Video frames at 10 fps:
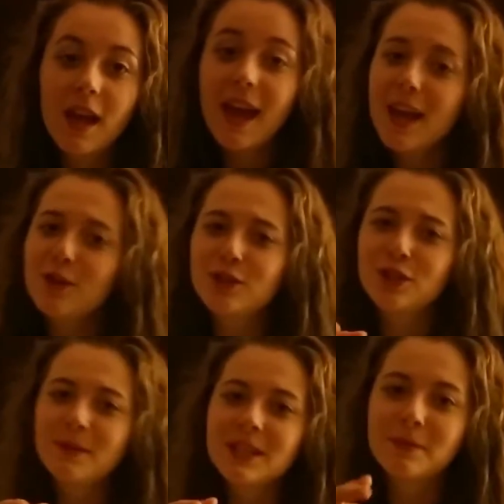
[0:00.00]
Hey,
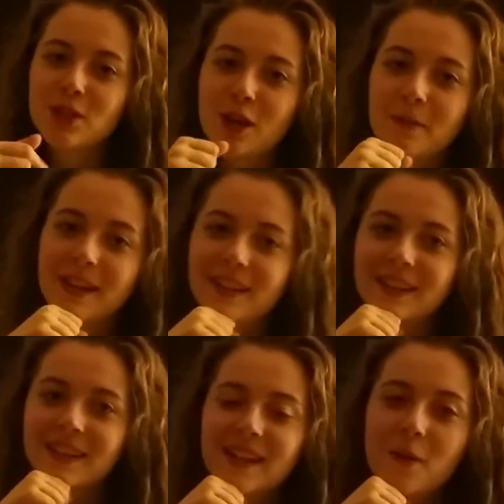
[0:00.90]
YouTube, it's Michelle
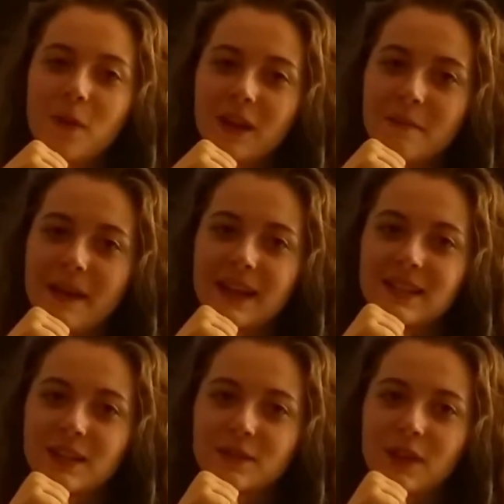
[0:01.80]
Baker. Welcome back
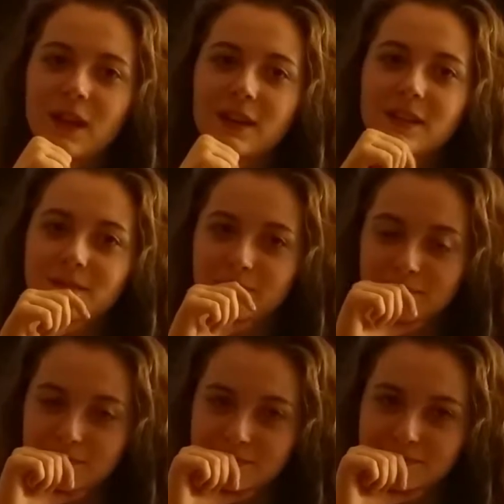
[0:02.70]
to their vlog. The
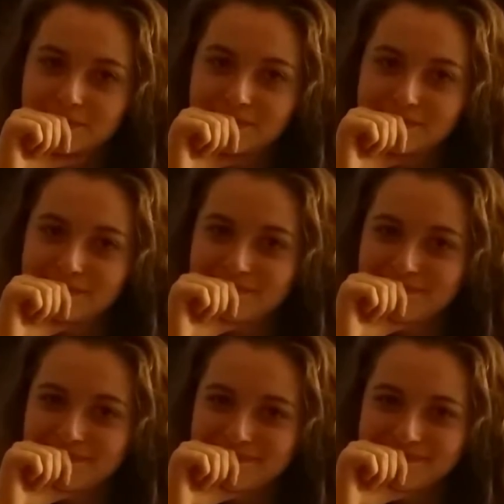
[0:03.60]
devil is in
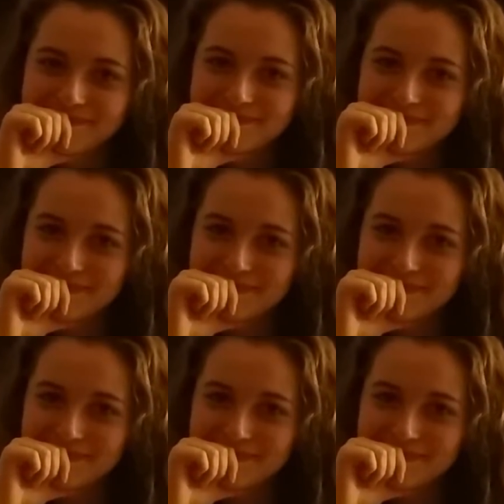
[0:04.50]
this room.